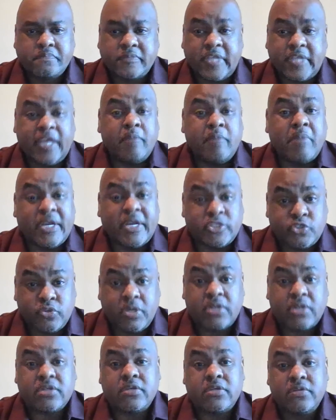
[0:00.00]
in my
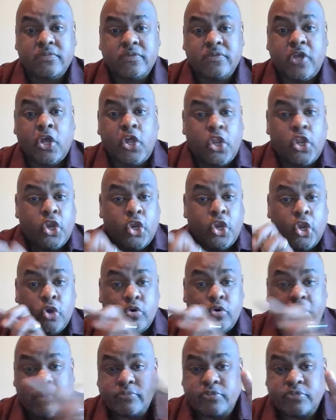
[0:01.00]
truck,
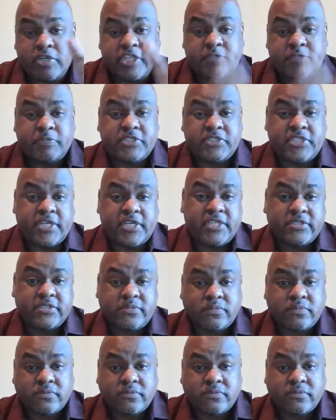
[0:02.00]
load up transportation.